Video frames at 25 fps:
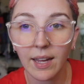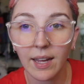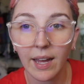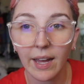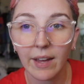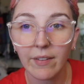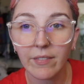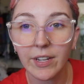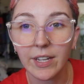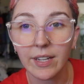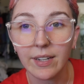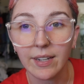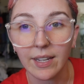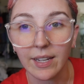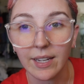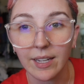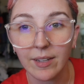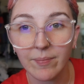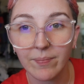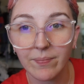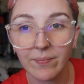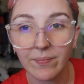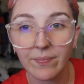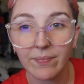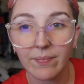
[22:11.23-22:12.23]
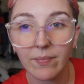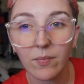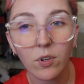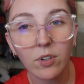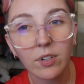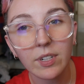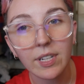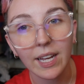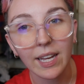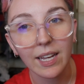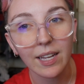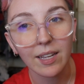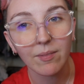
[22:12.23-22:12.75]
have a good night or
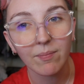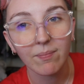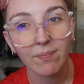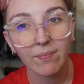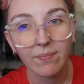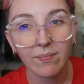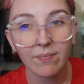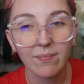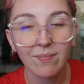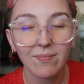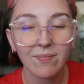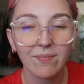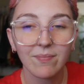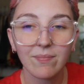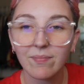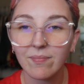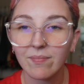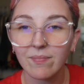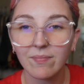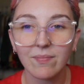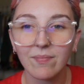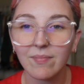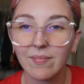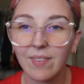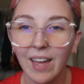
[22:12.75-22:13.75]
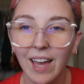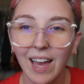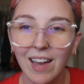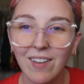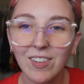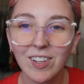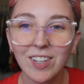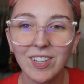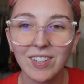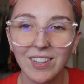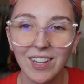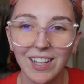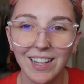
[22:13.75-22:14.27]
day. Have
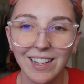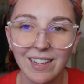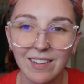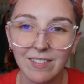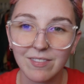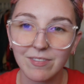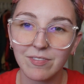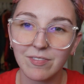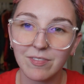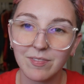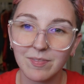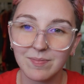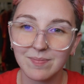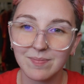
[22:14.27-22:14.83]
a good life.